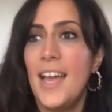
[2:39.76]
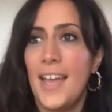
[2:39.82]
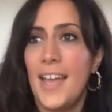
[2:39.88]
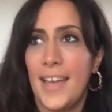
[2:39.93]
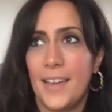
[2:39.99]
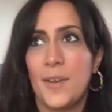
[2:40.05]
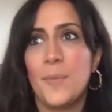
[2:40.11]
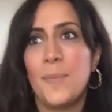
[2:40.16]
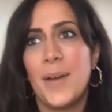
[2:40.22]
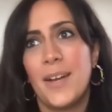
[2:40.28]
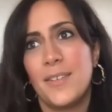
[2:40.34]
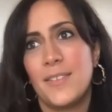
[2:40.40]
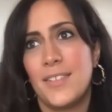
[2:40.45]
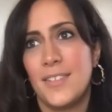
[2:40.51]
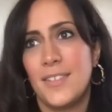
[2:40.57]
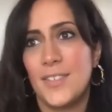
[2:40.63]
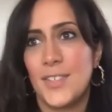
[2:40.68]
in
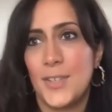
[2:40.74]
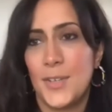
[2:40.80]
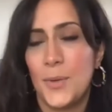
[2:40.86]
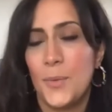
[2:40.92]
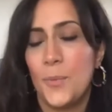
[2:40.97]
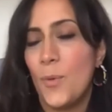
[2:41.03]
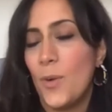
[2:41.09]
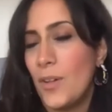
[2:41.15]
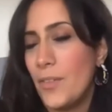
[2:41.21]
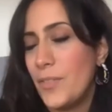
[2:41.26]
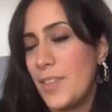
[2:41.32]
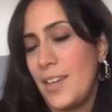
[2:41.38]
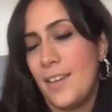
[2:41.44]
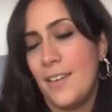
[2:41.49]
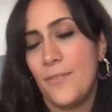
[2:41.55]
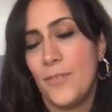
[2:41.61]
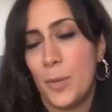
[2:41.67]
comparison to what
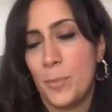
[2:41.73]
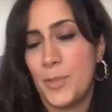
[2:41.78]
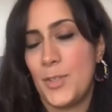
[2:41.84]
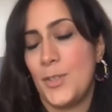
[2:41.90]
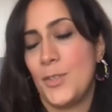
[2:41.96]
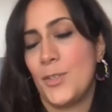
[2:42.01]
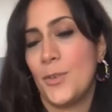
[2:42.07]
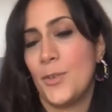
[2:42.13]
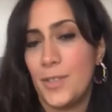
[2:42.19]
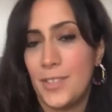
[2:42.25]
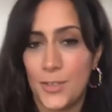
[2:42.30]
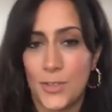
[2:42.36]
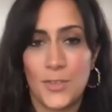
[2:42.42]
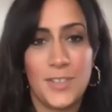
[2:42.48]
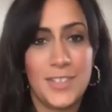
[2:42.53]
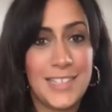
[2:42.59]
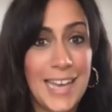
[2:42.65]
the pharmaceutical
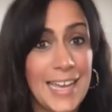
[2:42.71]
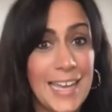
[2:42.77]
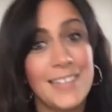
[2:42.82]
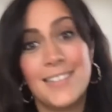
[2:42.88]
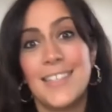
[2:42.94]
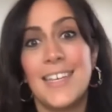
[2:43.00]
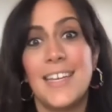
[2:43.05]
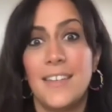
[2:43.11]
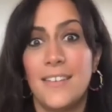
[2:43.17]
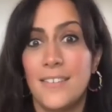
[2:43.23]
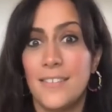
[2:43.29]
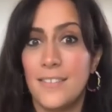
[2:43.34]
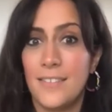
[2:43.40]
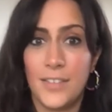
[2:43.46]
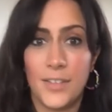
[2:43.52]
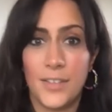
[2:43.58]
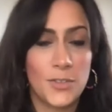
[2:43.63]
industry takes in,
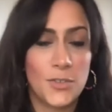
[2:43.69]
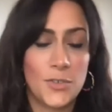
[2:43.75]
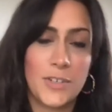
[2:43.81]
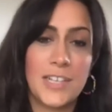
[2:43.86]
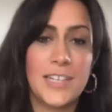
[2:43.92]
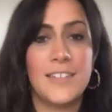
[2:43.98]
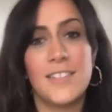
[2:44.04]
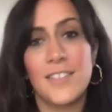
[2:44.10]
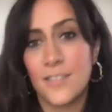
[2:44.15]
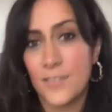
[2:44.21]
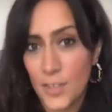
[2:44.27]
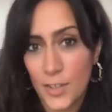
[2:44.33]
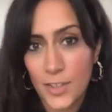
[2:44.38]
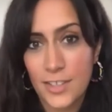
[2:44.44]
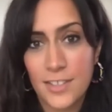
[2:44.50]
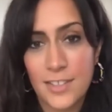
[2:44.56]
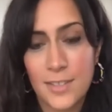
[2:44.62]
you know, trillions of
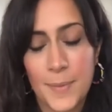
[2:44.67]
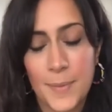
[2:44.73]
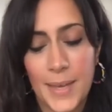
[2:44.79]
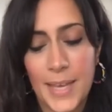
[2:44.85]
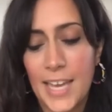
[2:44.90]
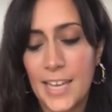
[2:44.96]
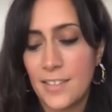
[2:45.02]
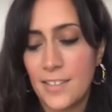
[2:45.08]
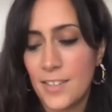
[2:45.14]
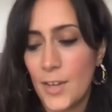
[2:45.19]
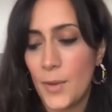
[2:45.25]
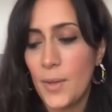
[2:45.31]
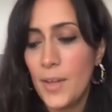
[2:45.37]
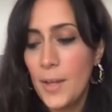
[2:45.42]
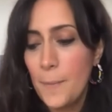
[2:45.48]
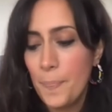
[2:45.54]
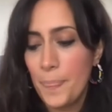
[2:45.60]
dollars per year.
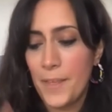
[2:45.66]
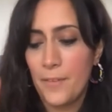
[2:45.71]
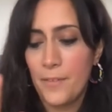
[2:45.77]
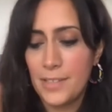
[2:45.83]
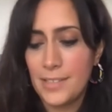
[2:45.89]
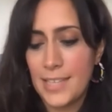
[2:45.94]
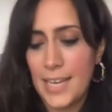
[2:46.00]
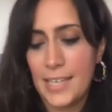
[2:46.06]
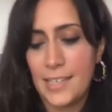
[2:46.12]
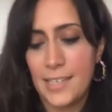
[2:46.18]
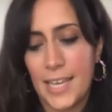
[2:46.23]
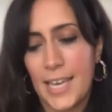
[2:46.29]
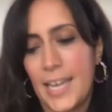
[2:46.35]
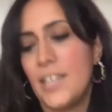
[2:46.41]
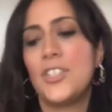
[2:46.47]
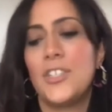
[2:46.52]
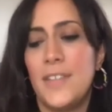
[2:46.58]
So there is that
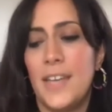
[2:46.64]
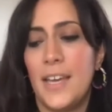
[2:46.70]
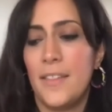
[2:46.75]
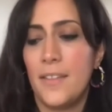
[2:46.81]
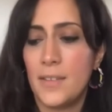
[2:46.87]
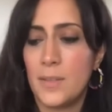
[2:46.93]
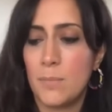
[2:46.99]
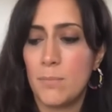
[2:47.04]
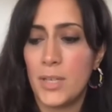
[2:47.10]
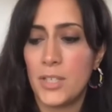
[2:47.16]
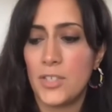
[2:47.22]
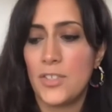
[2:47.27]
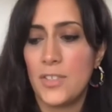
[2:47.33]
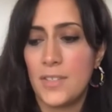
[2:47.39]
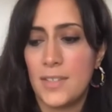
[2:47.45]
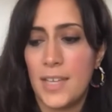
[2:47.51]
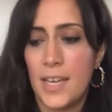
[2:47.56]
indication there that as
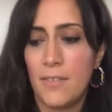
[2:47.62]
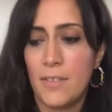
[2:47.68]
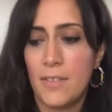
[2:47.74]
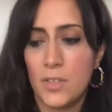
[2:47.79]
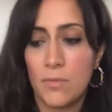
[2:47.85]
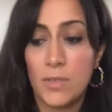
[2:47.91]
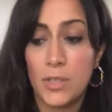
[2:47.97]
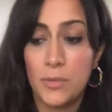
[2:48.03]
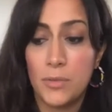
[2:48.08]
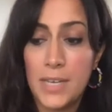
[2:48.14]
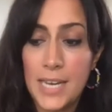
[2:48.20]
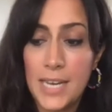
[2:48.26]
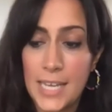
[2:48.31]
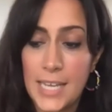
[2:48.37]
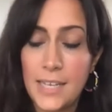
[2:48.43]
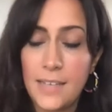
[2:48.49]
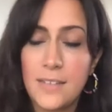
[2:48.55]
much as there is a real
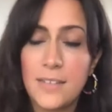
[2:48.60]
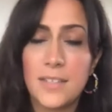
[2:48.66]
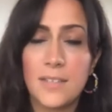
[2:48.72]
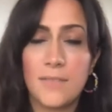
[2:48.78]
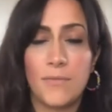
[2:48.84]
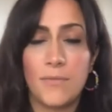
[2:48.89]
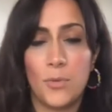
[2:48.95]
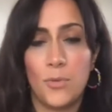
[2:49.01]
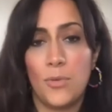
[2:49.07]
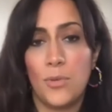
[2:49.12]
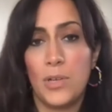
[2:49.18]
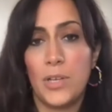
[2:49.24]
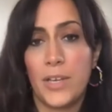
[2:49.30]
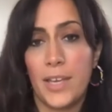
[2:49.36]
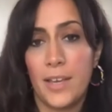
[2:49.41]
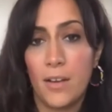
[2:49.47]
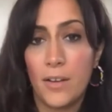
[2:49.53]
need for
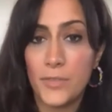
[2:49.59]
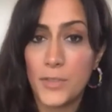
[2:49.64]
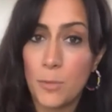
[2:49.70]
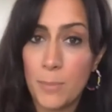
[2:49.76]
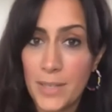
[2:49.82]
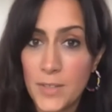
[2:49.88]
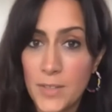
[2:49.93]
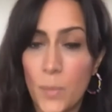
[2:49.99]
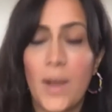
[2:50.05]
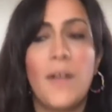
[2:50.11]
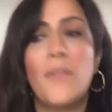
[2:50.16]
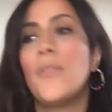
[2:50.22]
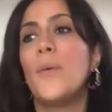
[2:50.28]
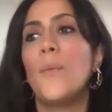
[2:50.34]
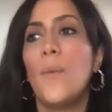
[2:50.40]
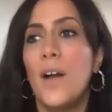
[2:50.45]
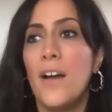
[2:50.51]
looking after your mental
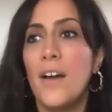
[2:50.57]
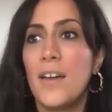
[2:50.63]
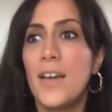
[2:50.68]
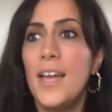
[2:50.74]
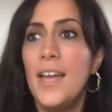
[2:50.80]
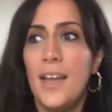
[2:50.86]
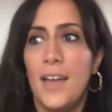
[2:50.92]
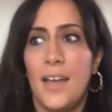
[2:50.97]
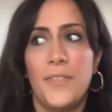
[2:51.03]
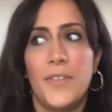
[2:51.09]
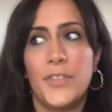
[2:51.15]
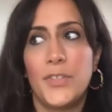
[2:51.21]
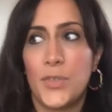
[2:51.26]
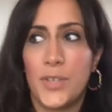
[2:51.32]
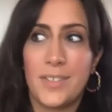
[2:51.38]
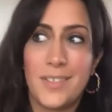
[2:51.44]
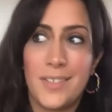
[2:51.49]
health at work, and that
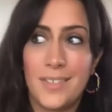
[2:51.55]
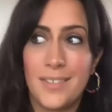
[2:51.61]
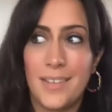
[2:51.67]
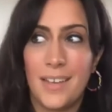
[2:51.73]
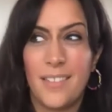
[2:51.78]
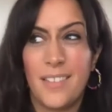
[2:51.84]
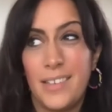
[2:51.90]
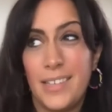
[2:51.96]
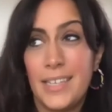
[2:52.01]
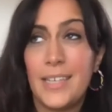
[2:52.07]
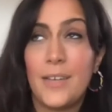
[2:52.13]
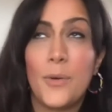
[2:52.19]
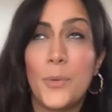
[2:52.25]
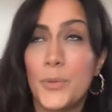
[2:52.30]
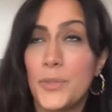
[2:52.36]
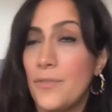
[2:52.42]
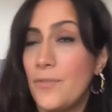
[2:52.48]
stress is now the leading
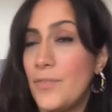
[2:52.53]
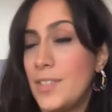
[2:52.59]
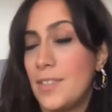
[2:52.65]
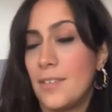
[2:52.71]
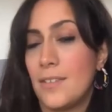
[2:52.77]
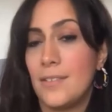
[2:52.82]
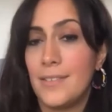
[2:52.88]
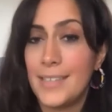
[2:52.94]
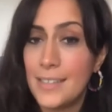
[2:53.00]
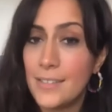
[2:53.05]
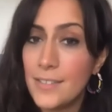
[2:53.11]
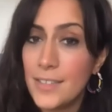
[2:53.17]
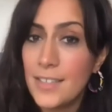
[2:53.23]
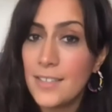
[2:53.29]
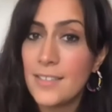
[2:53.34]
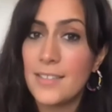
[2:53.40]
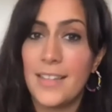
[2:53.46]
cause of physical
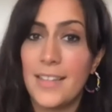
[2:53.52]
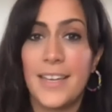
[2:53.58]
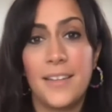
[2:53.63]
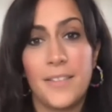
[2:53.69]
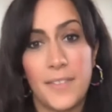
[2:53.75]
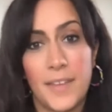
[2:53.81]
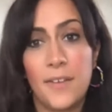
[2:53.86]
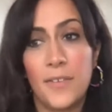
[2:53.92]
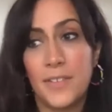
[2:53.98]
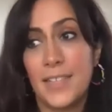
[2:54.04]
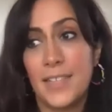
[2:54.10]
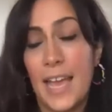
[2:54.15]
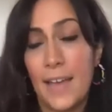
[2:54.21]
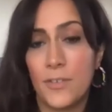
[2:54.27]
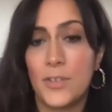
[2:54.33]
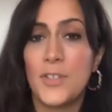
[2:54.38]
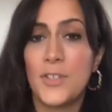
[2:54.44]
illness, like there is
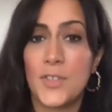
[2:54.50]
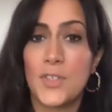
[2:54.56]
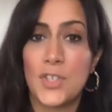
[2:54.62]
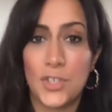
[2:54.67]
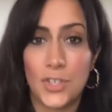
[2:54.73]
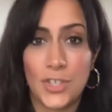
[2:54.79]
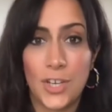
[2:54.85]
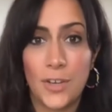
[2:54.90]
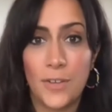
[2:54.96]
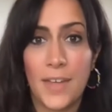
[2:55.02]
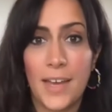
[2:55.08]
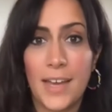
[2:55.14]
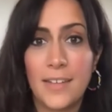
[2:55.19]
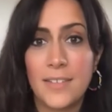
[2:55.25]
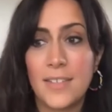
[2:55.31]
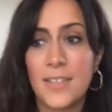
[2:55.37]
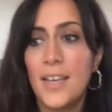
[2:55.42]
evidence to show
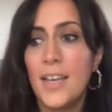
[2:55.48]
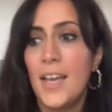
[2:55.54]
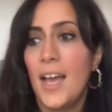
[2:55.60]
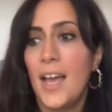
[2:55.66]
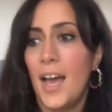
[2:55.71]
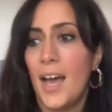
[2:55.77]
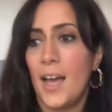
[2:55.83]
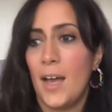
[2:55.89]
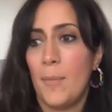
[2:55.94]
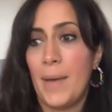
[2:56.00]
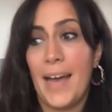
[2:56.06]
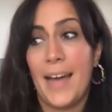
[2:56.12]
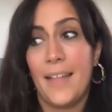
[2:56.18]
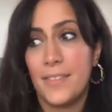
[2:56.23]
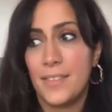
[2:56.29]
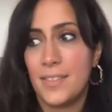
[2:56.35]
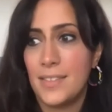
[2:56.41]
that.
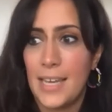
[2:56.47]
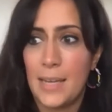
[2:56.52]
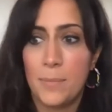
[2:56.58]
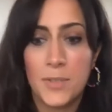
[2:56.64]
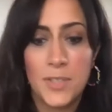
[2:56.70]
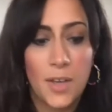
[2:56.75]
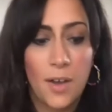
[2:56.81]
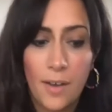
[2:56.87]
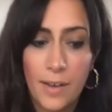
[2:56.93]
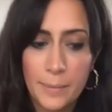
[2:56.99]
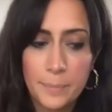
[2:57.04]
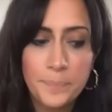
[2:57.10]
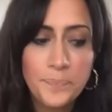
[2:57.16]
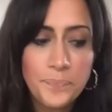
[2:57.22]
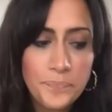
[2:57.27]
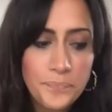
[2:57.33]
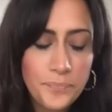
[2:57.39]
At the same
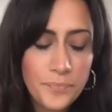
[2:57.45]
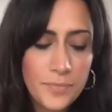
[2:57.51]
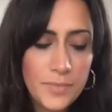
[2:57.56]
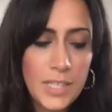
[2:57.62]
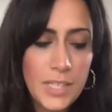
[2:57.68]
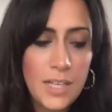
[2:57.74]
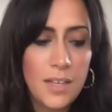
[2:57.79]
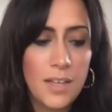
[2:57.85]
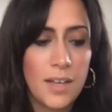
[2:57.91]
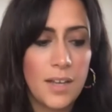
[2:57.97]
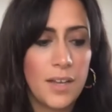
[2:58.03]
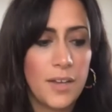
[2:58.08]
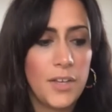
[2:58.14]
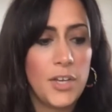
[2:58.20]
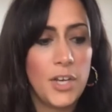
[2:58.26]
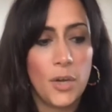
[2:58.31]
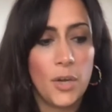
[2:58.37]
time,
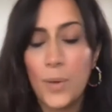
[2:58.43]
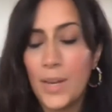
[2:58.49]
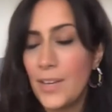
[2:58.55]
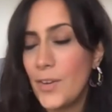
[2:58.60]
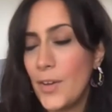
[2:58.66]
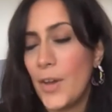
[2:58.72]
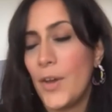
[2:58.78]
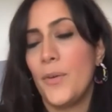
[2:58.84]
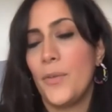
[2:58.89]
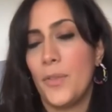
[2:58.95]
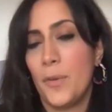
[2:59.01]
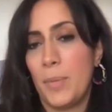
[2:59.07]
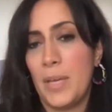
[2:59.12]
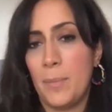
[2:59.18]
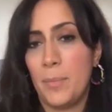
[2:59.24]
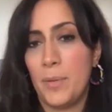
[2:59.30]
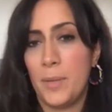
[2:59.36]
you know, we know that
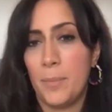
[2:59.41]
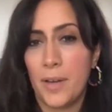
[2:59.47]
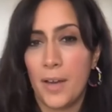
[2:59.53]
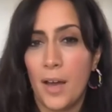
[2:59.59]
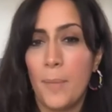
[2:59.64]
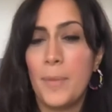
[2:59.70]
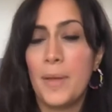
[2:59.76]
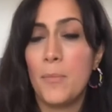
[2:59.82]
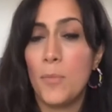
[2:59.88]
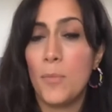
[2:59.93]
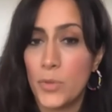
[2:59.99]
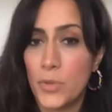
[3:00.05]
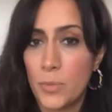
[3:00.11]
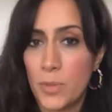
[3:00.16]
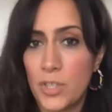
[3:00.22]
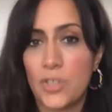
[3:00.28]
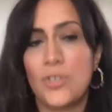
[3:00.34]
people are becoming more
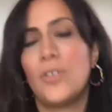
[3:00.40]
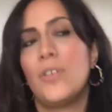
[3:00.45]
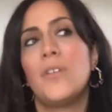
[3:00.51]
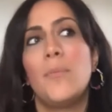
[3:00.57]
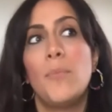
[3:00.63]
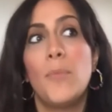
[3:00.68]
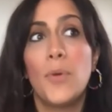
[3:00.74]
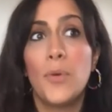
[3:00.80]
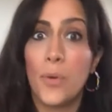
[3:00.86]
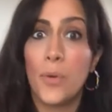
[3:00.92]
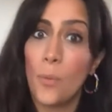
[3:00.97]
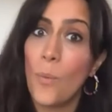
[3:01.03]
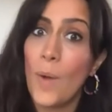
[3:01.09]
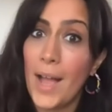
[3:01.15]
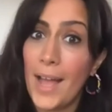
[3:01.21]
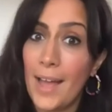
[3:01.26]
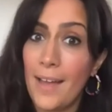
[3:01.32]
switched on and more
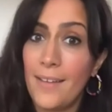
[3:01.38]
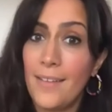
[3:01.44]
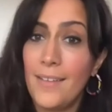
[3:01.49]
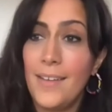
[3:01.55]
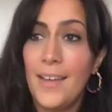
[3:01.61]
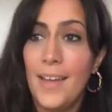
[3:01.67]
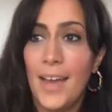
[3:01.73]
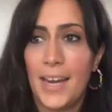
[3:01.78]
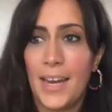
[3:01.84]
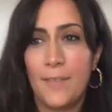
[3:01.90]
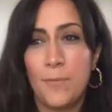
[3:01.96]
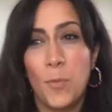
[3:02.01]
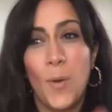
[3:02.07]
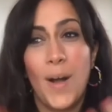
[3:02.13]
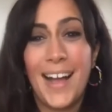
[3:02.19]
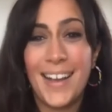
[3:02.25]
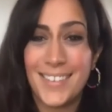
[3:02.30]
aware and have
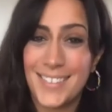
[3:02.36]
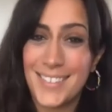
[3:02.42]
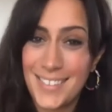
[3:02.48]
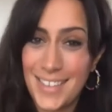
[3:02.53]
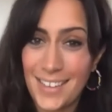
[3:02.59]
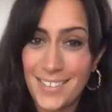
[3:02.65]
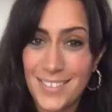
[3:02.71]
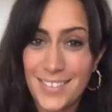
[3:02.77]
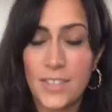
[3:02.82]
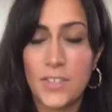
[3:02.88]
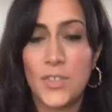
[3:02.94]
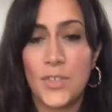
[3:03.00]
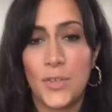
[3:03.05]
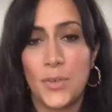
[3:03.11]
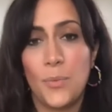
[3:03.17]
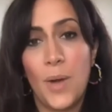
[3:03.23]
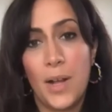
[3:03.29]
more access
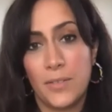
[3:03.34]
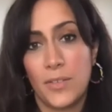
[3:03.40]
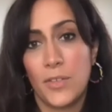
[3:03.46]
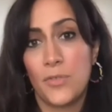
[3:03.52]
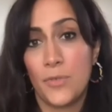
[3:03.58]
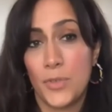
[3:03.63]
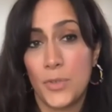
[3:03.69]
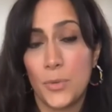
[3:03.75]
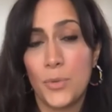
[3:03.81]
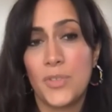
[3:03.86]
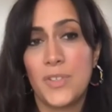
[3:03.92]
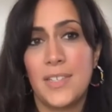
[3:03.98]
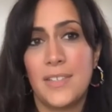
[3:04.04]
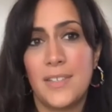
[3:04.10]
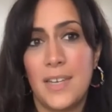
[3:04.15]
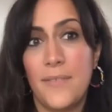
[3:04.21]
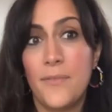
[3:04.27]
to wellness
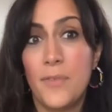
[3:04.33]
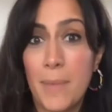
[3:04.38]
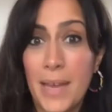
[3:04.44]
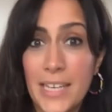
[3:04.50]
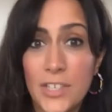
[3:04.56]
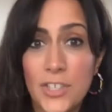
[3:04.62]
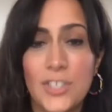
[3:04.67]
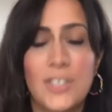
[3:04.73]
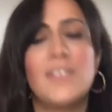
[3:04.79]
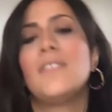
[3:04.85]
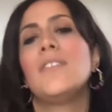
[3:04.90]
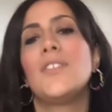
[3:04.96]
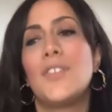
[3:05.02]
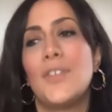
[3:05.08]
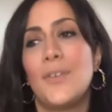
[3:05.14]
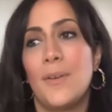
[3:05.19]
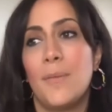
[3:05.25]
resources and information to